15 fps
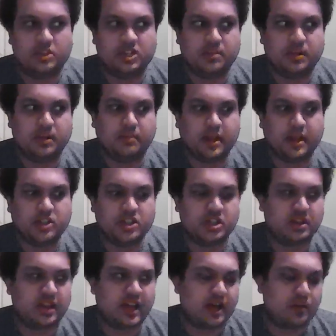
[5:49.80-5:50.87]
Jimmy
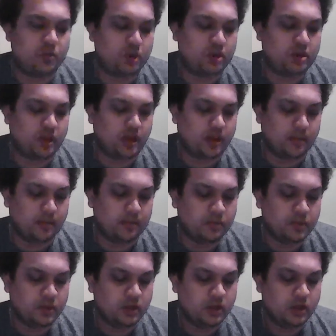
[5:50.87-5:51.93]
mentioned that with what
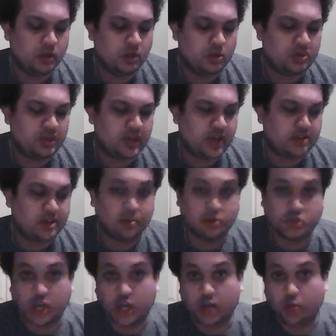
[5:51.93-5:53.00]
was the guy's name?
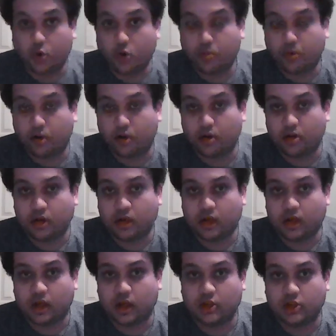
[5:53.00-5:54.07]
John Roper.
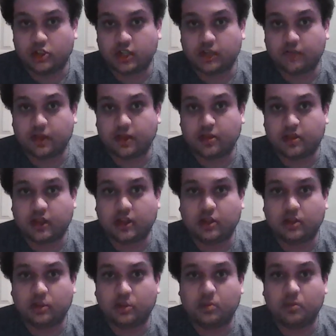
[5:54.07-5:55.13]
Shuffy,
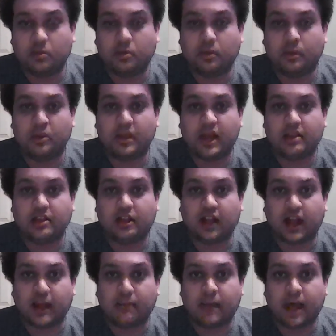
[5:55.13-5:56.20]
think you remember that? The
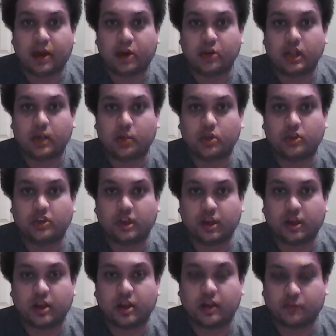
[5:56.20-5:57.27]
linebacker that was
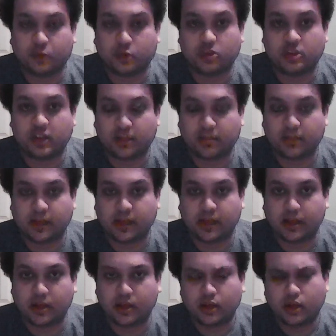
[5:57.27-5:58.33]
cut for sleeping,
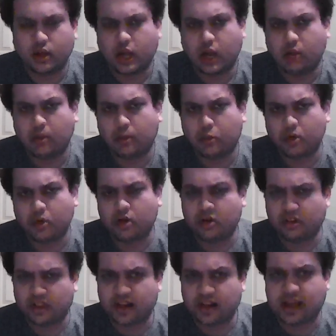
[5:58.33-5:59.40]
and a
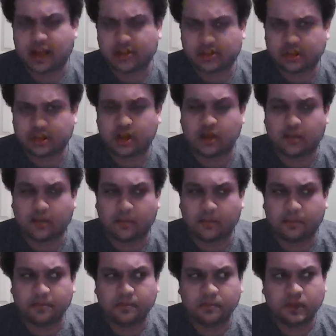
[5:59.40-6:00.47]
reporter did ask
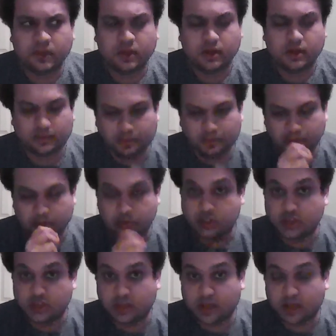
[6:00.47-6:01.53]

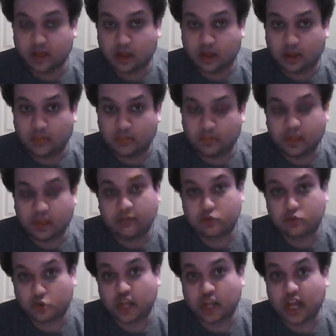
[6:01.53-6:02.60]
Jimmy if
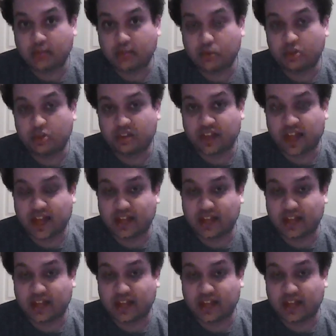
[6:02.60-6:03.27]
Troy Aikman was